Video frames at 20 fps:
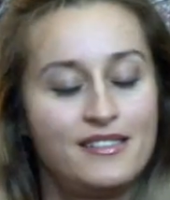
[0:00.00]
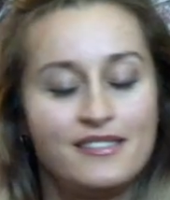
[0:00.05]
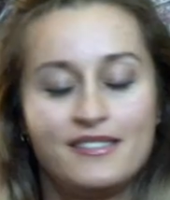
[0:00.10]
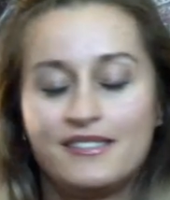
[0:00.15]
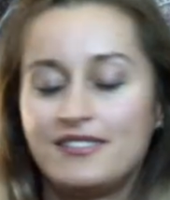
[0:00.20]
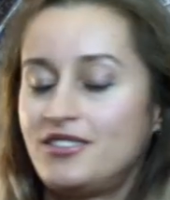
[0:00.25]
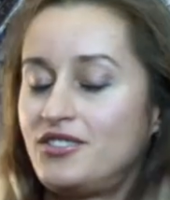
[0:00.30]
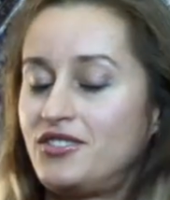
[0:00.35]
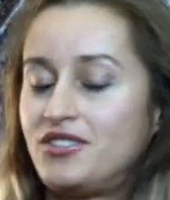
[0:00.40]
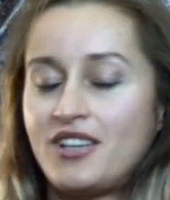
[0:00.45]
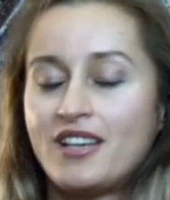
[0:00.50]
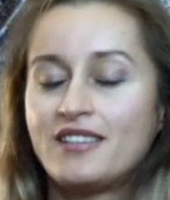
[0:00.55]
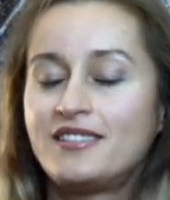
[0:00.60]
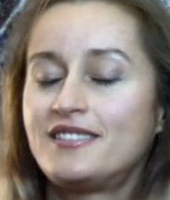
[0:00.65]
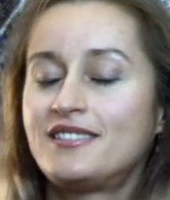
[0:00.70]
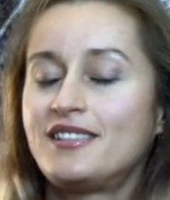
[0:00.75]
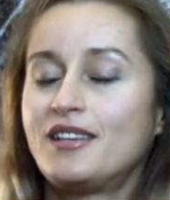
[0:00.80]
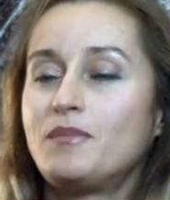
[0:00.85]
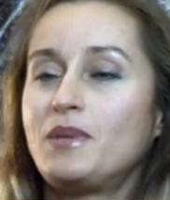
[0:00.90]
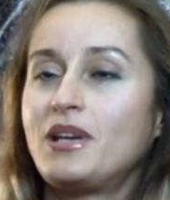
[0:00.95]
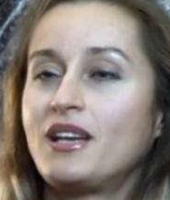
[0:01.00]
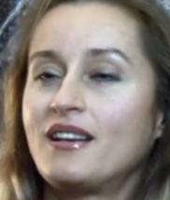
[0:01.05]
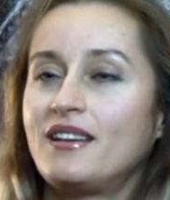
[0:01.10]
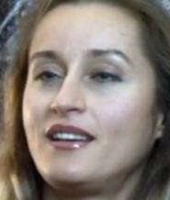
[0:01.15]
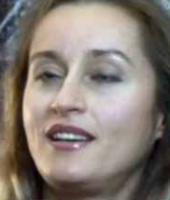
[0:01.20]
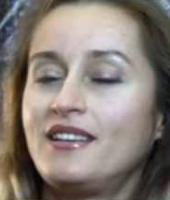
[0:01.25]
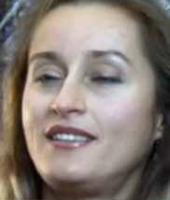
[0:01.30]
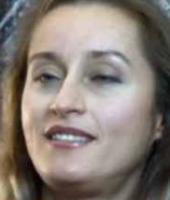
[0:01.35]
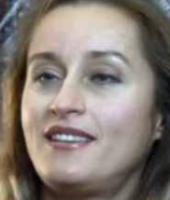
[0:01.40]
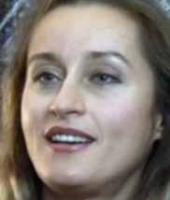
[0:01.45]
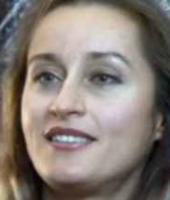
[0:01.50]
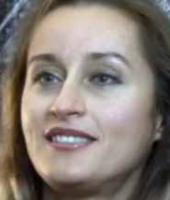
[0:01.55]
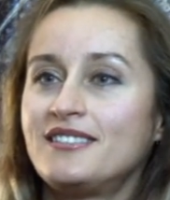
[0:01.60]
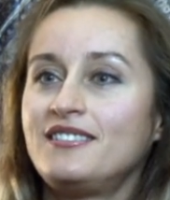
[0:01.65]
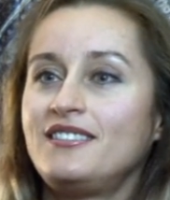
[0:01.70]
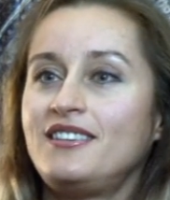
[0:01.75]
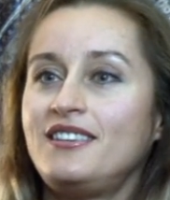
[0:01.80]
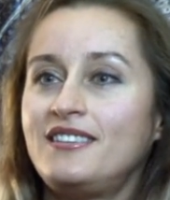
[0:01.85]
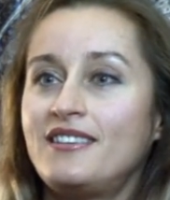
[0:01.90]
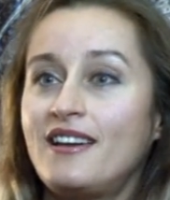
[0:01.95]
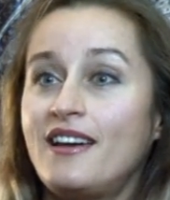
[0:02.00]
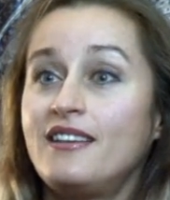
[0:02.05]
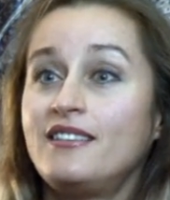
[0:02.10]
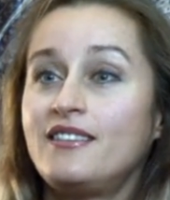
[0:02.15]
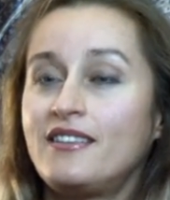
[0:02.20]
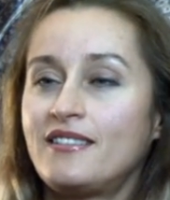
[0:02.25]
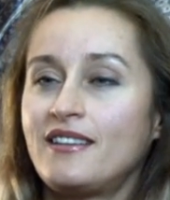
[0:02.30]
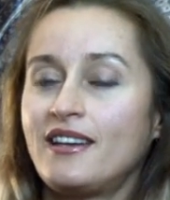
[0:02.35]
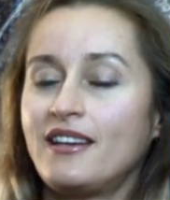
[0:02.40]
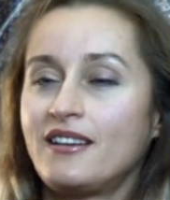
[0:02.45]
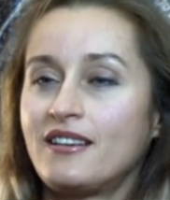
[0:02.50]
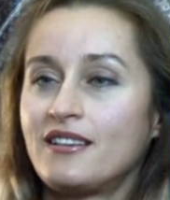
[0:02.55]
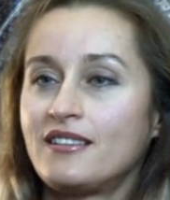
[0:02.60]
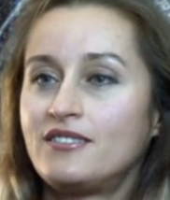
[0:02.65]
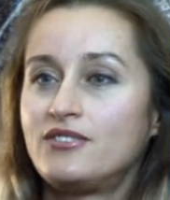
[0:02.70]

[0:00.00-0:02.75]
It's just seemingly, it doesn't need anything.